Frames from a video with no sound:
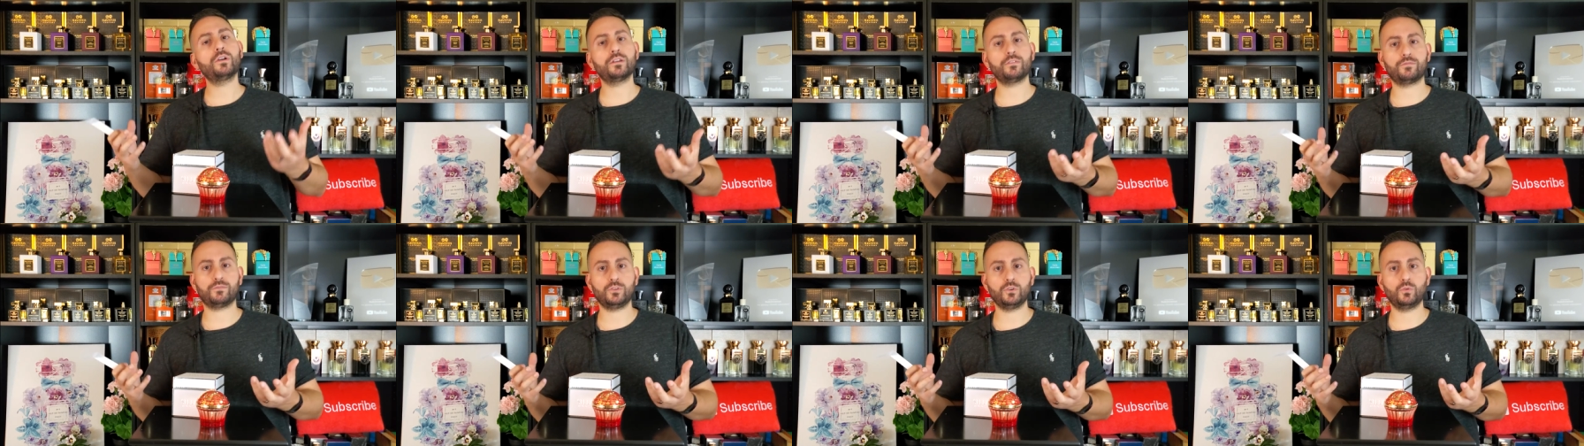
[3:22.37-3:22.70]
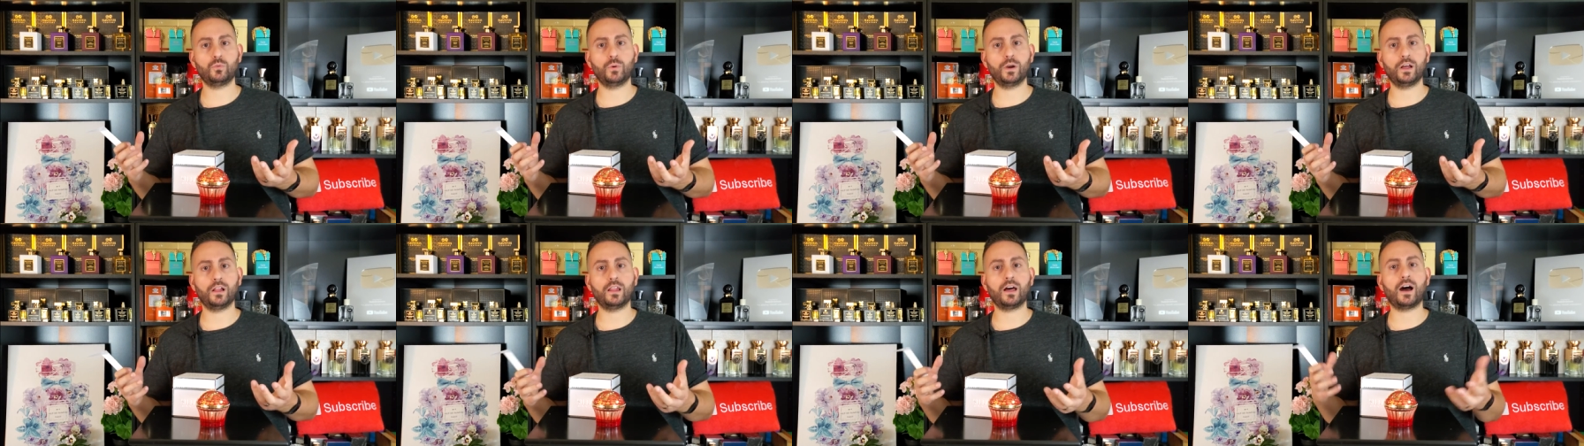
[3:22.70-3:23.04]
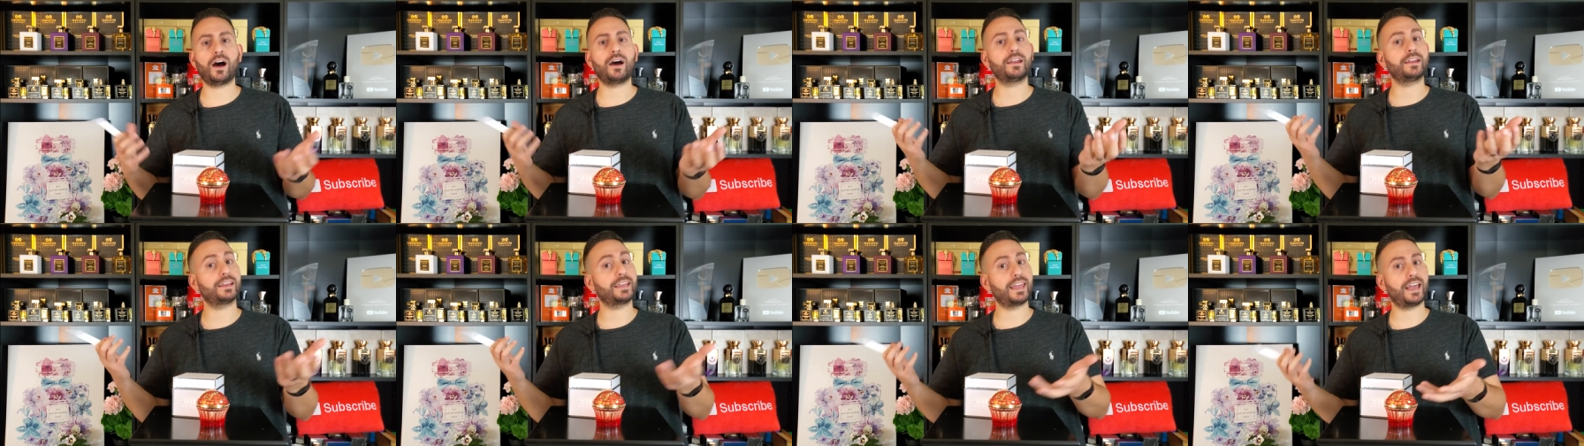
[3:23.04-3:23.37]
if you will,
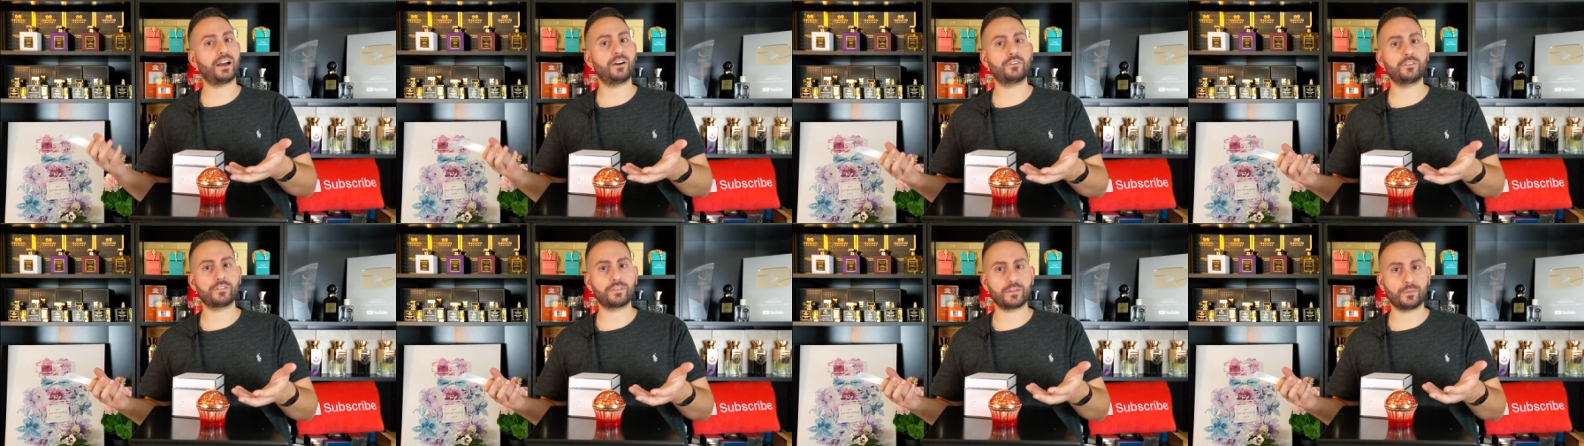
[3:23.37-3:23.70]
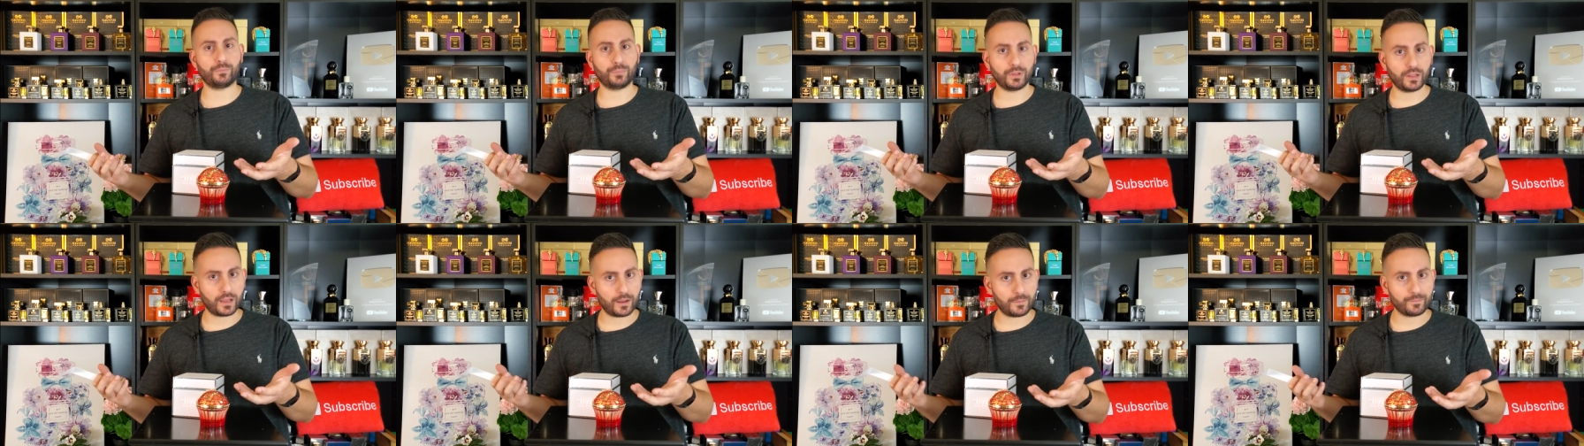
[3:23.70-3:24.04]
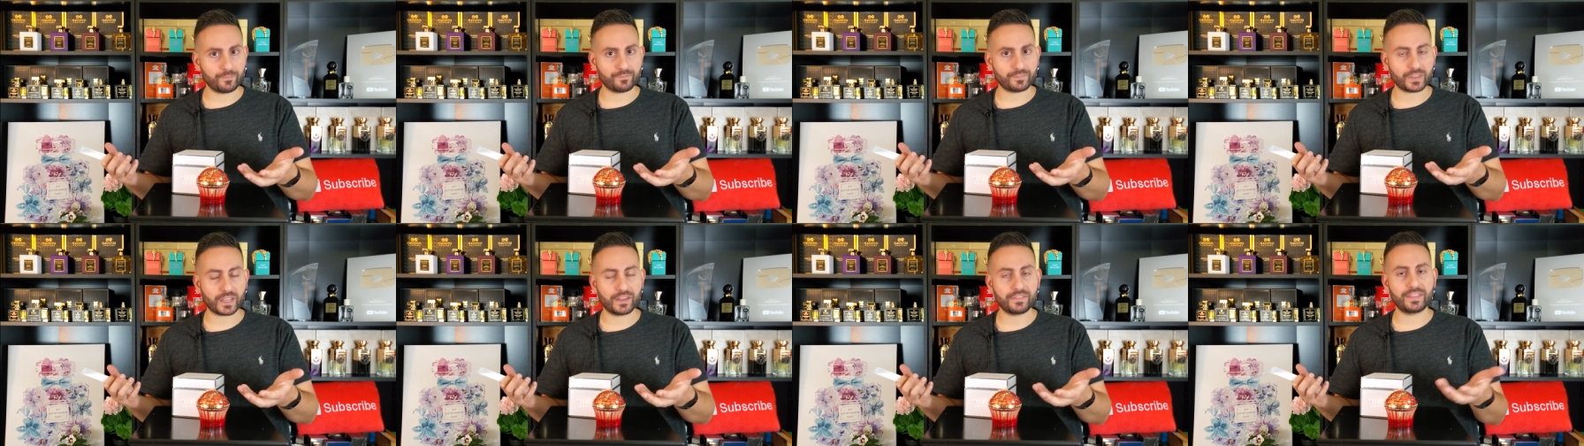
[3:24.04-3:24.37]
on account of the
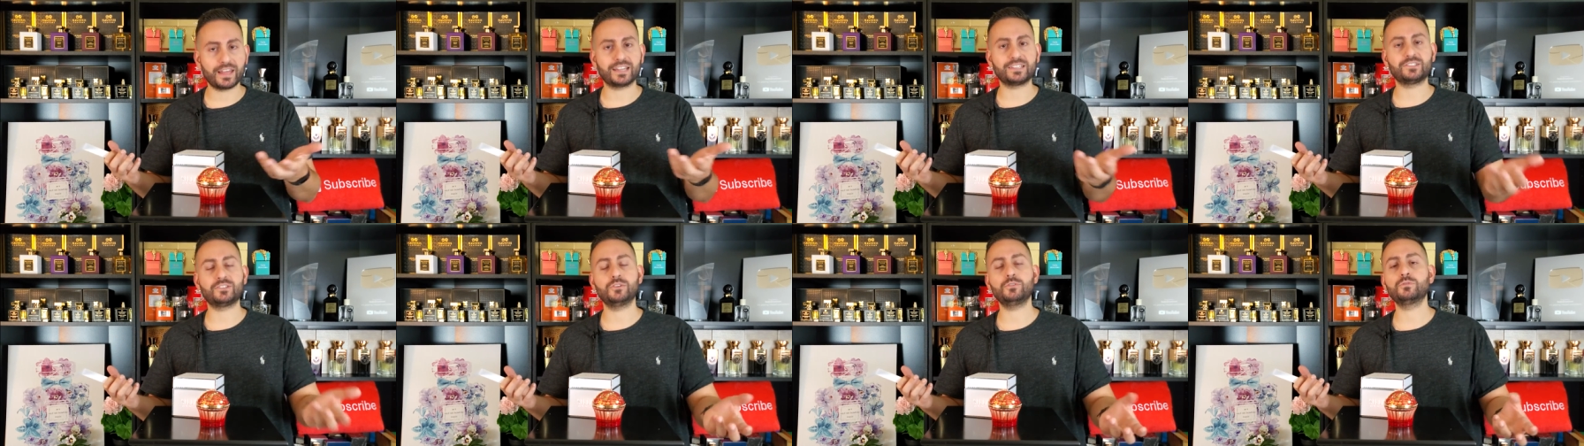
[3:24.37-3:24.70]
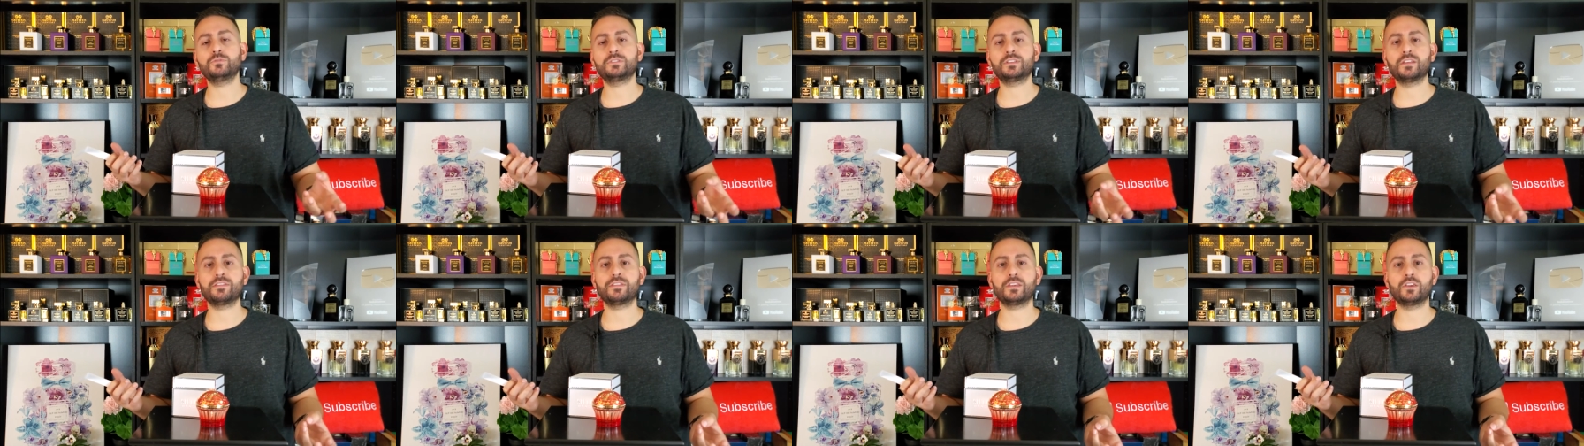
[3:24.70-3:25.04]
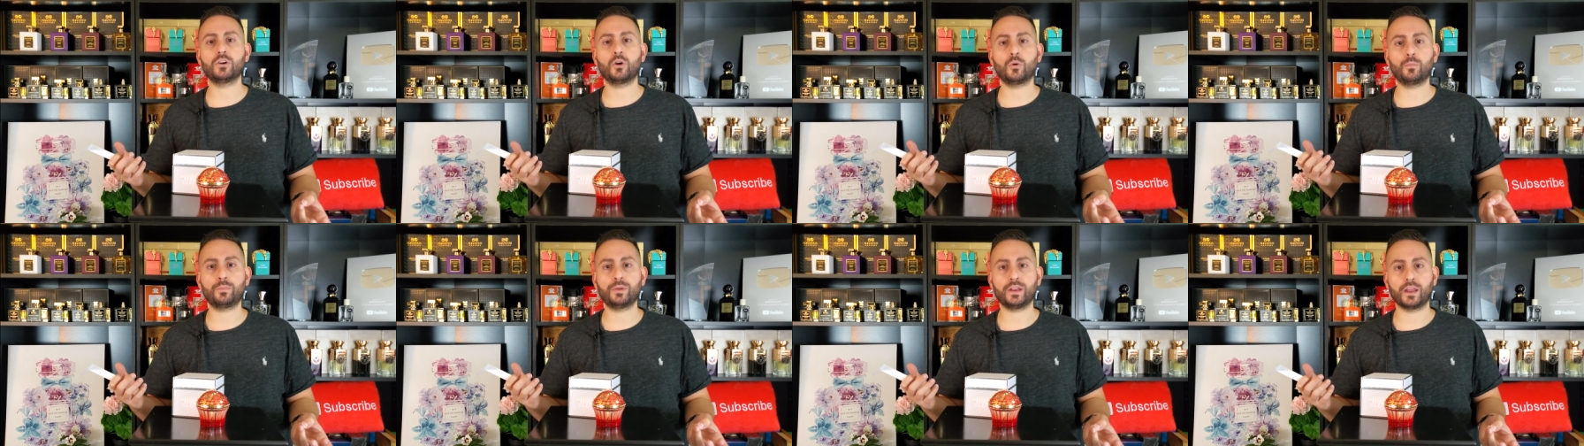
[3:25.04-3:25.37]
plum that's used in the
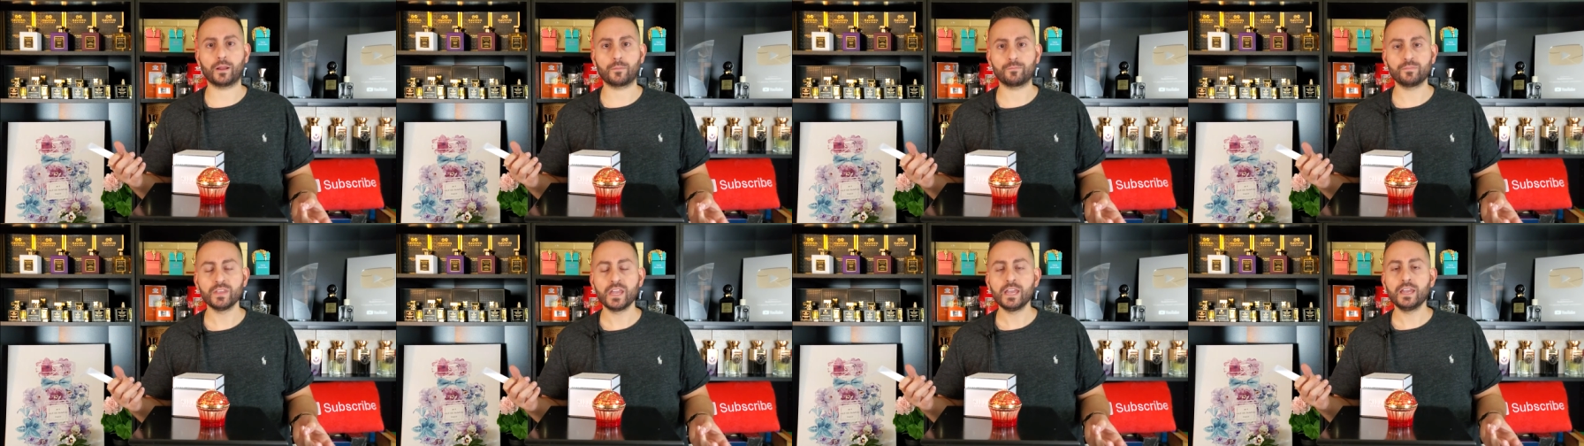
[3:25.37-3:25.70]
opening.